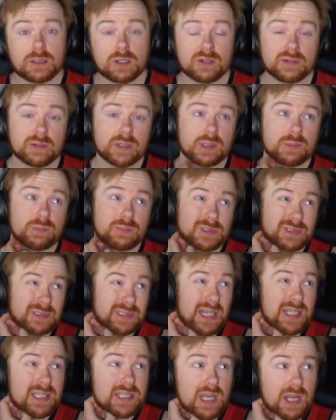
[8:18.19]
or
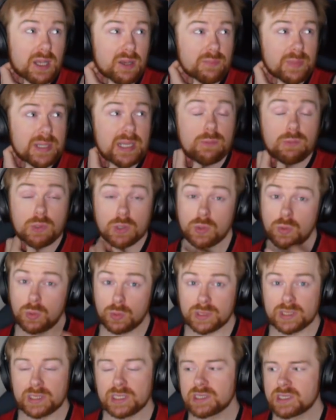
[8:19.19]
yesterday of me
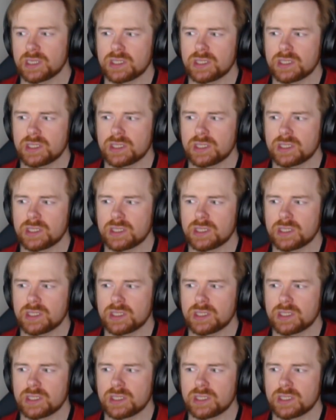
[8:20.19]
recording this,